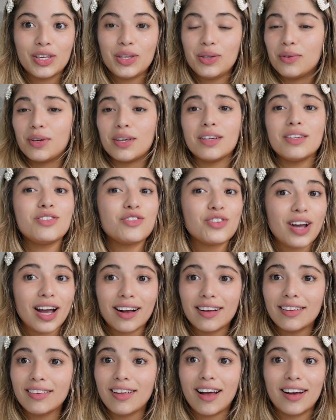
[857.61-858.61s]
You can
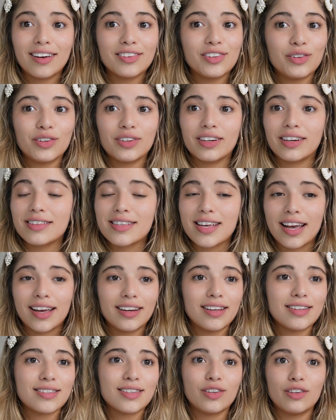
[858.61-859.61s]
drag along your
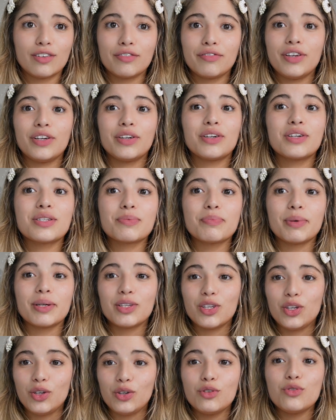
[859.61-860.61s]
anxieties and your fears,
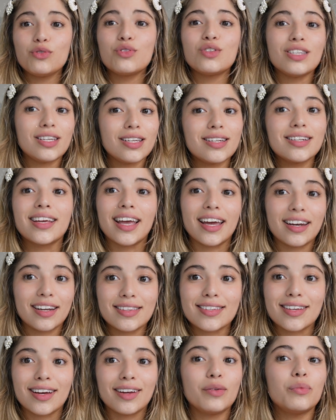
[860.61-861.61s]
but you just need to get
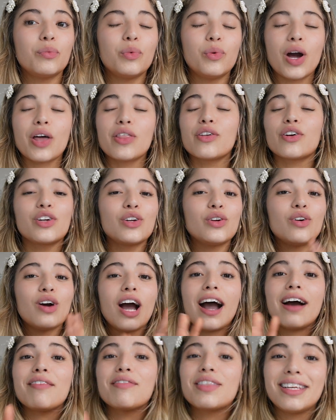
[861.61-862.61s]
it done whether you
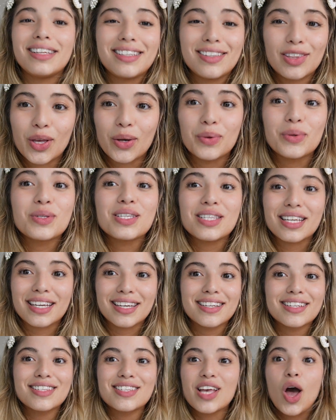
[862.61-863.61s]
have those
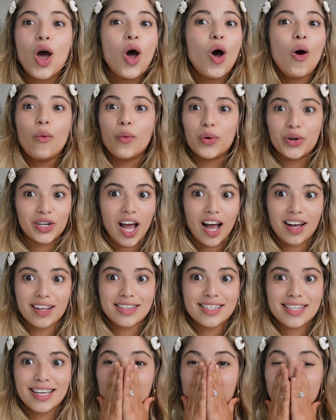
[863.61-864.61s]
things or
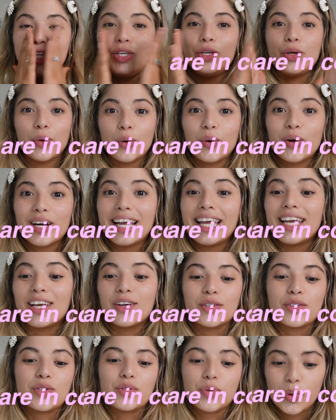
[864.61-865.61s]
not. You're in
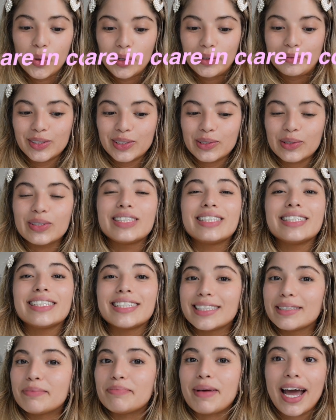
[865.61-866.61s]
control. control. So it
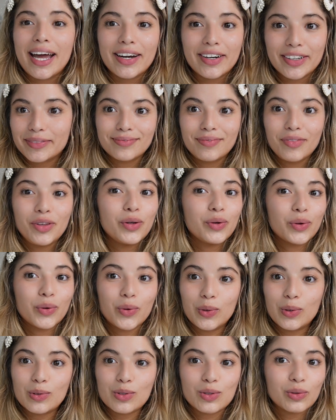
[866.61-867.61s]
doesn't matter. Your
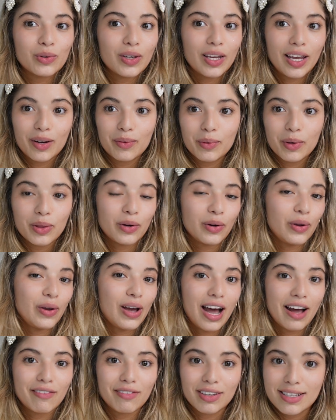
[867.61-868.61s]
goals don't care whether you
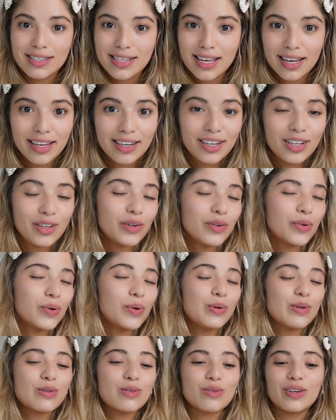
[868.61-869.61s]
have anxiety. Your
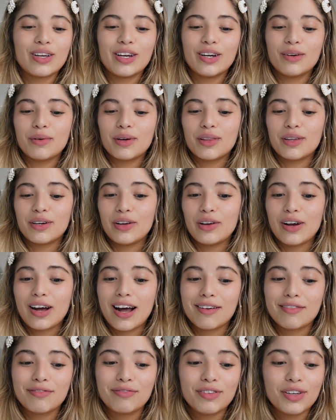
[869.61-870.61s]
goals don't care whether you
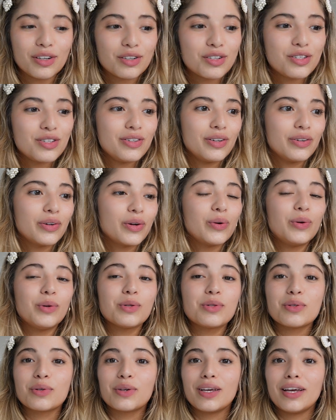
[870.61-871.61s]
have fears. Your
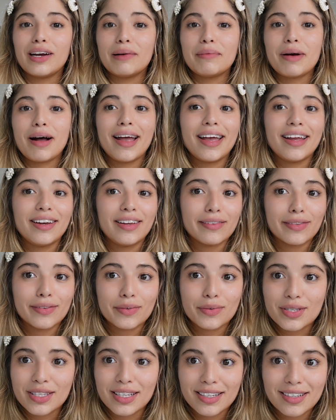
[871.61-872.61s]
goals don't care about any of
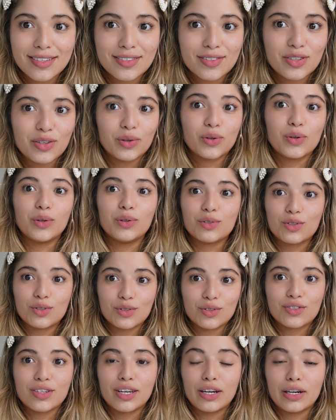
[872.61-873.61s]
those things. Your goals
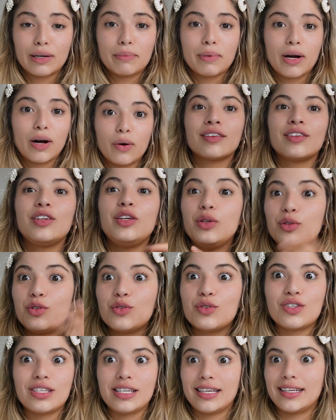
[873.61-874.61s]
just care about you
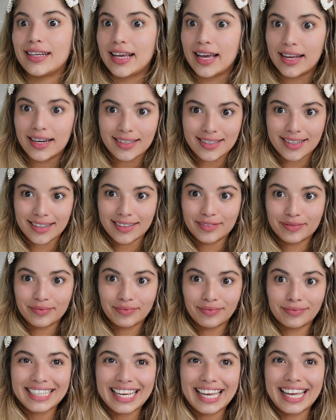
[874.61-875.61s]
just need to get it done.
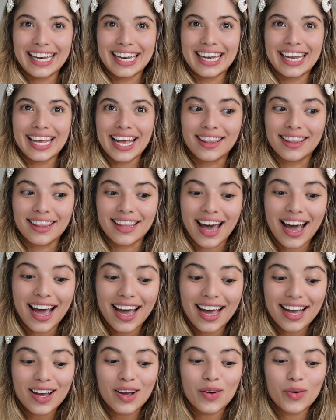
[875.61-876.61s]
And
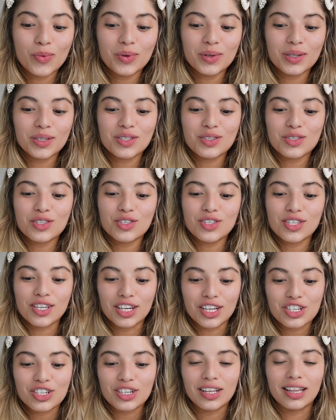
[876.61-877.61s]
that was
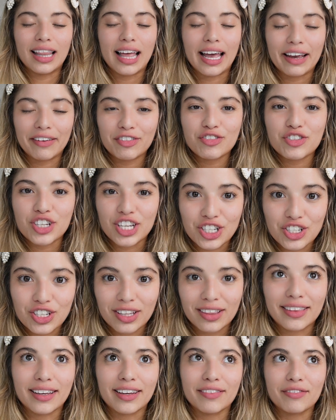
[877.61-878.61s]
such a
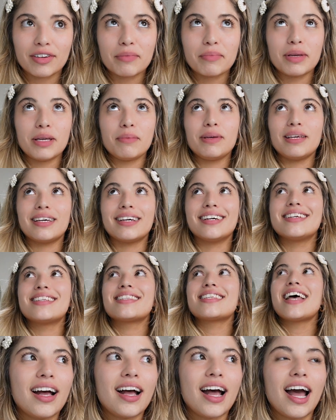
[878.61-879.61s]
life-changing thing for me, because
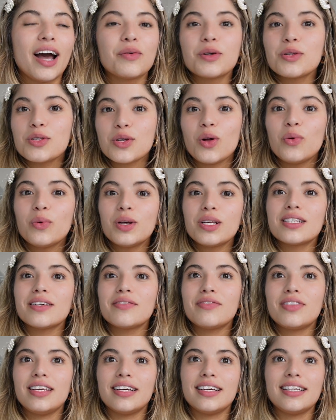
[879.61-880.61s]
I was always
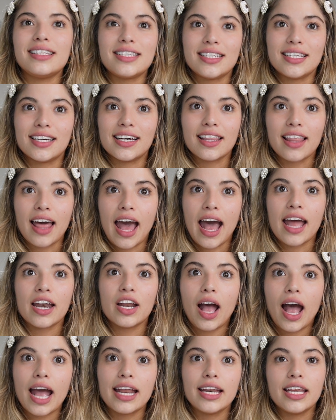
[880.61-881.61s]
of the idea that
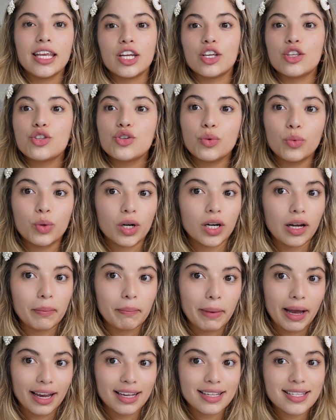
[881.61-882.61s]
I needed to work on
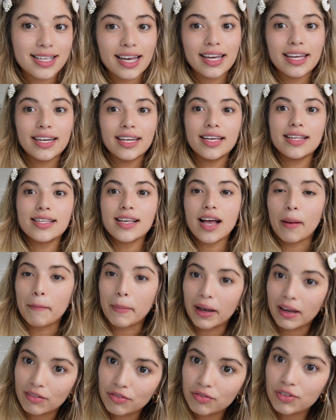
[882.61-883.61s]
my anxieties, on
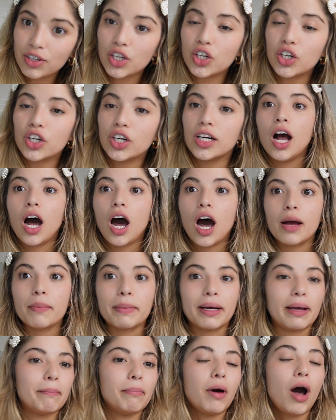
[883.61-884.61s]
my fear, on
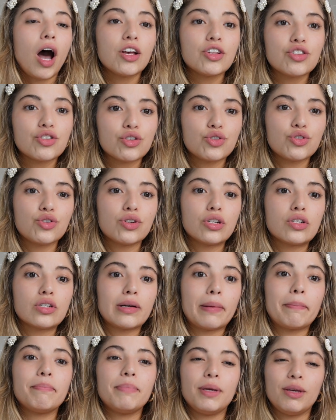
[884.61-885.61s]
my imposter
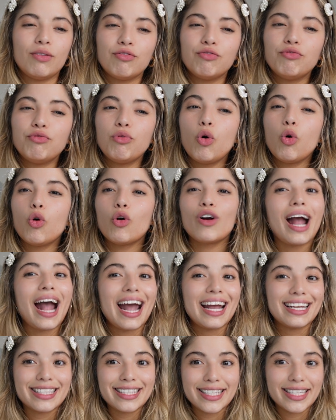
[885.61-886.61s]
syndrome before
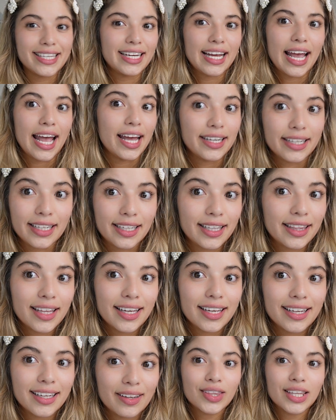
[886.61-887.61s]
I did
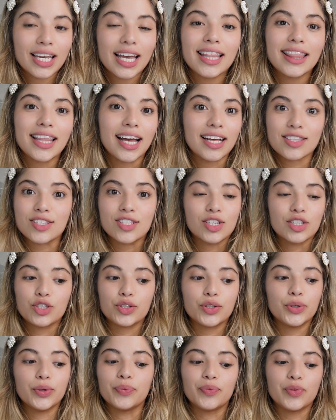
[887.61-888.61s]
anything. And that's not
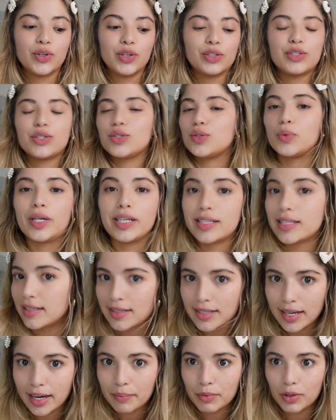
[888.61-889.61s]
true. You're just wasting
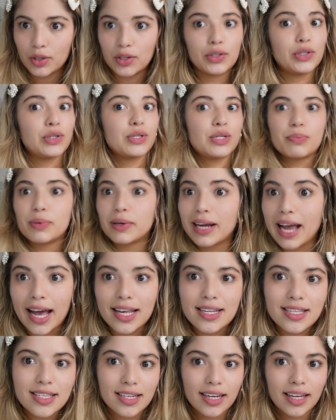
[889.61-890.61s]
time. You're just
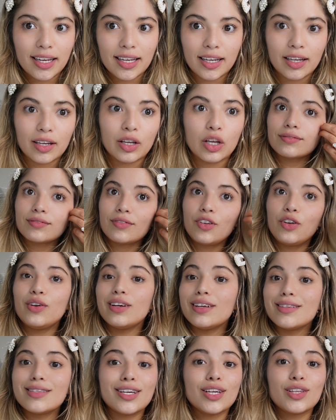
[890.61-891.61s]
procrastinating. You
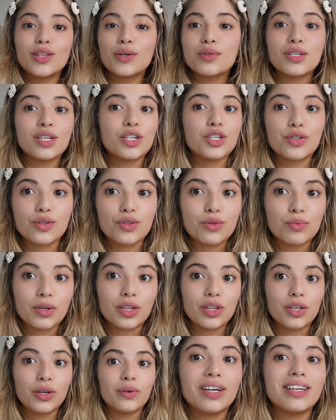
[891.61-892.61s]
can take those issues
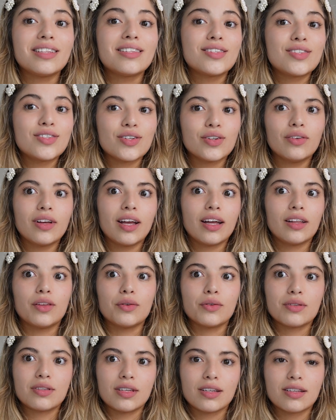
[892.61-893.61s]
with you and still get
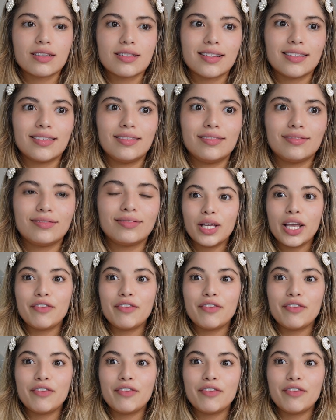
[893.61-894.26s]
those things done.